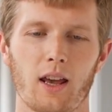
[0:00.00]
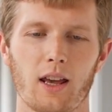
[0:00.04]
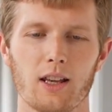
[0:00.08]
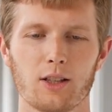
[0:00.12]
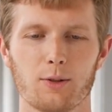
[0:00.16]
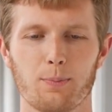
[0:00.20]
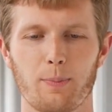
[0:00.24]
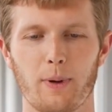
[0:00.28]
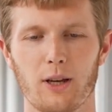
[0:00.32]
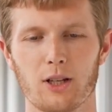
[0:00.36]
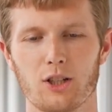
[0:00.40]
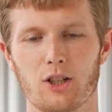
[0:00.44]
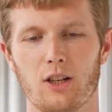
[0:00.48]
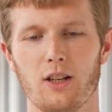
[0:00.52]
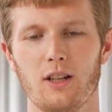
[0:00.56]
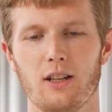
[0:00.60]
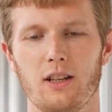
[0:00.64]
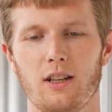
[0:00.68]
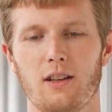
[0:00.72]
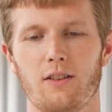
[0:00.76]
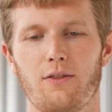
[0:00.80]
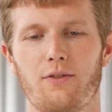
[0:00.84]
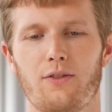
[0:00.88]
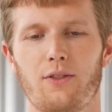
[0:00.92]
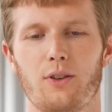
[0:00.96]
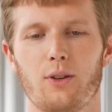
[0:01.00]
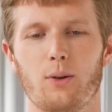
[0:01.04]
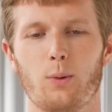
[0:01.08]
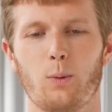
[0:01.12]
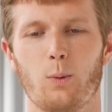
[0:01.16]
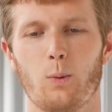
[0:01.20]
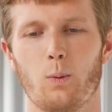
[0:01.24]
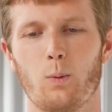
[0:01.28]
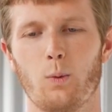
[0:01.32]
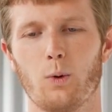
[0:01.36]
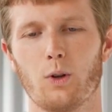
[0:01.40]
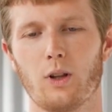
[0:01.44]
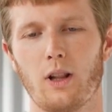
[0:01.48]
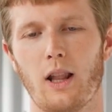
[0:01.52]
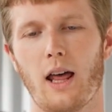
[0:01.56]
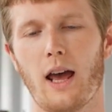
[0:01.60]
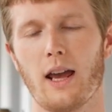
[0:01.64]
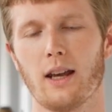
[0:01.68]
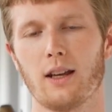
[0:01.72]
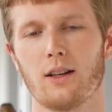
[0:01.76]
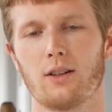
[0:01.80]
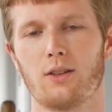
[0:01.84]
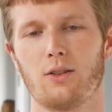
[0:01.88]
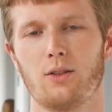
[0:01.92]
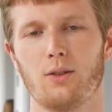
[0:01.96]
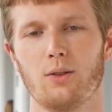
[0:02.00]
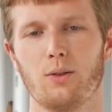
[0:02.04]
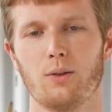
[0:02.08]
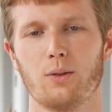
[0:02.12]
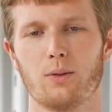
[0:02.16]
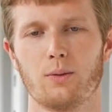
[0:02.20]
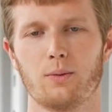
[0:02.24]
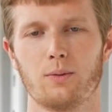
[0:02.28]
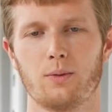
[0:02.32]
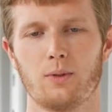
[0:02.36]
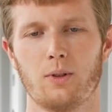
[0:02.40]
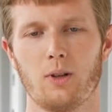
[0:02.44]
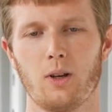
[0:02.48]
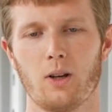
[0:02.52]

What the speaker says: especially if you would like to